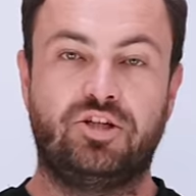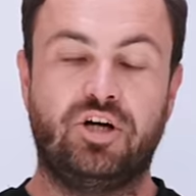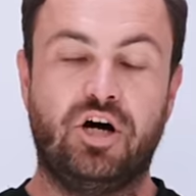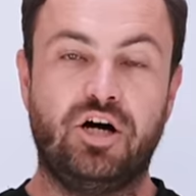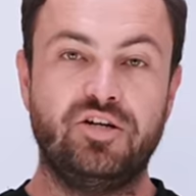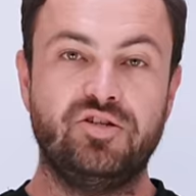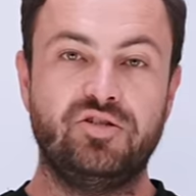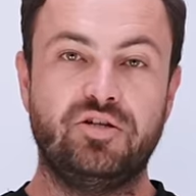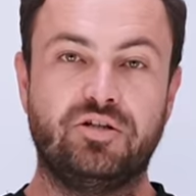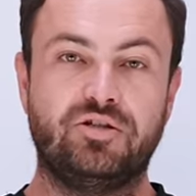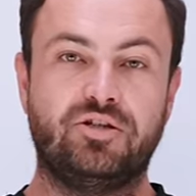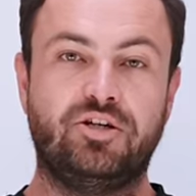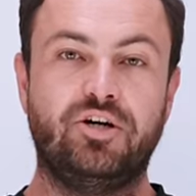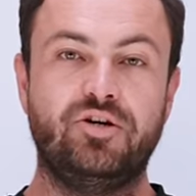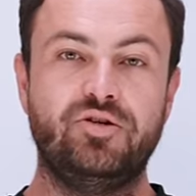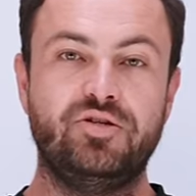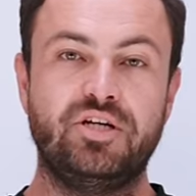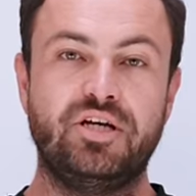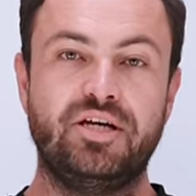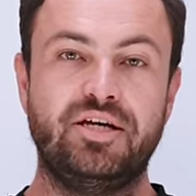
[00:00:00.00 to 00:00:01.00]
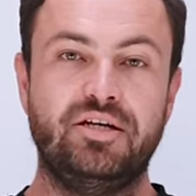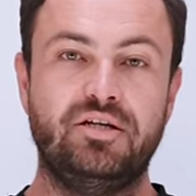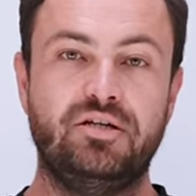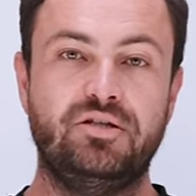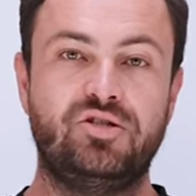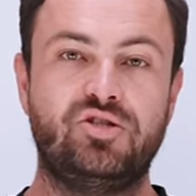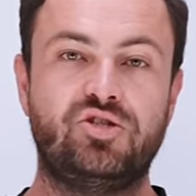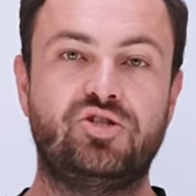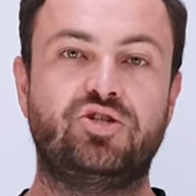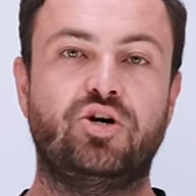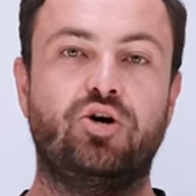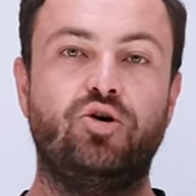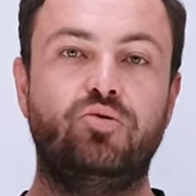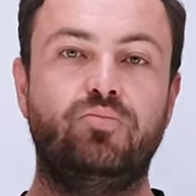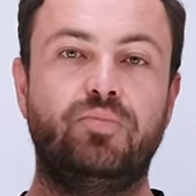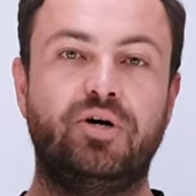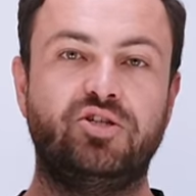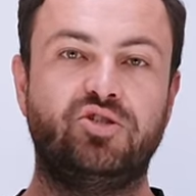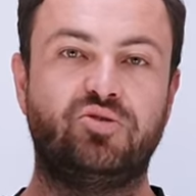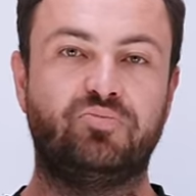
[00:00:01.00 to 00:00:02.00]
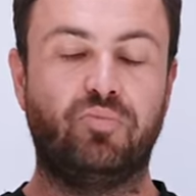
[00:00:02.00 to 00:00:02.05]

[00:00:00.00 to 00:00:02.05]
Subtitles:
Cars.co.za is so much